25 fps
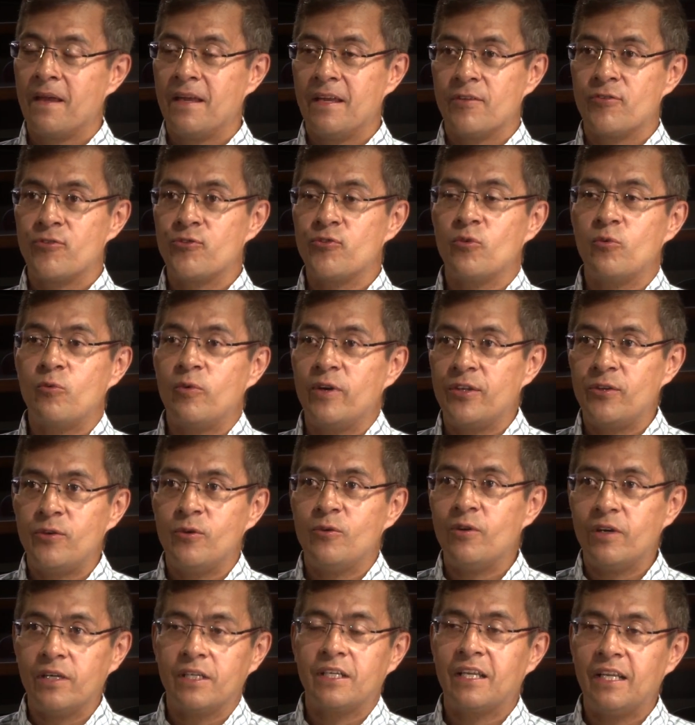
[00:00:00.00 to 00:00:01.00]
So when
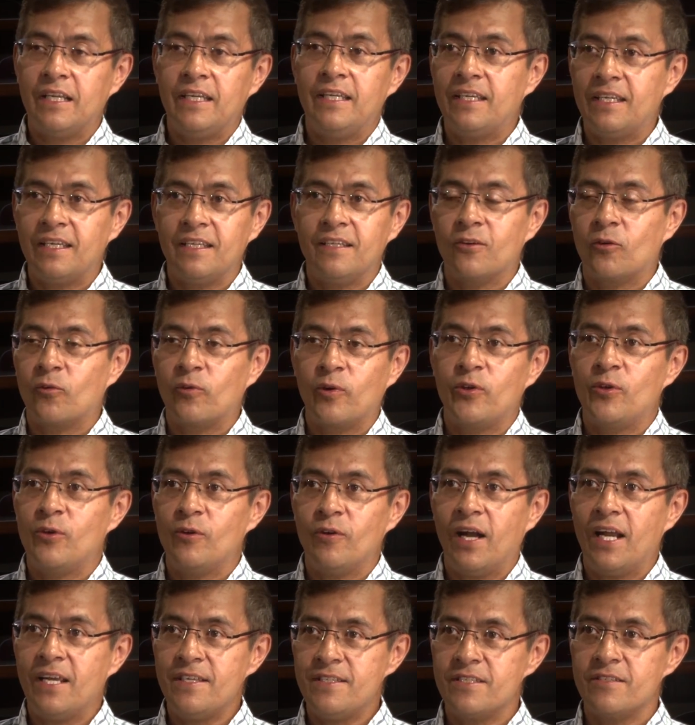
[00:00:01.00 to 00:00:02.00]
you are clicking or when
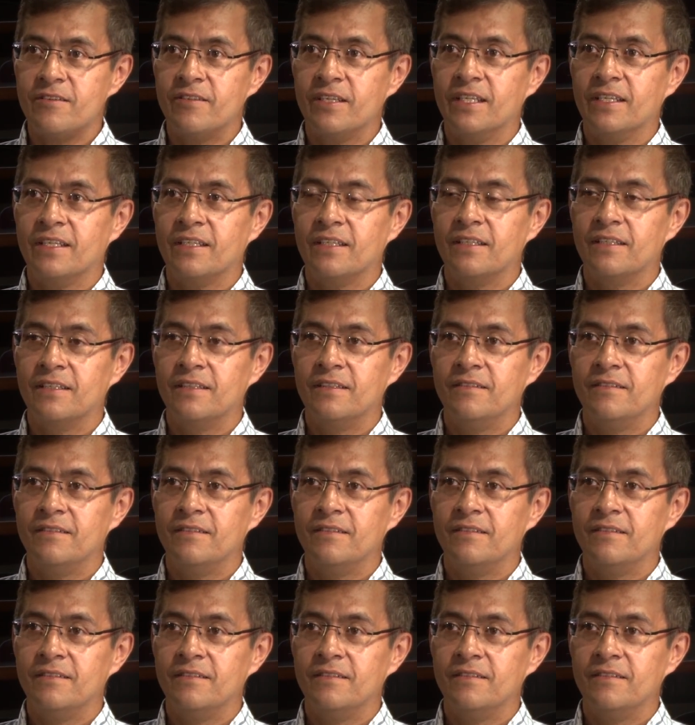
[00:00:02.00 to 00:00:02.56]
you're answering,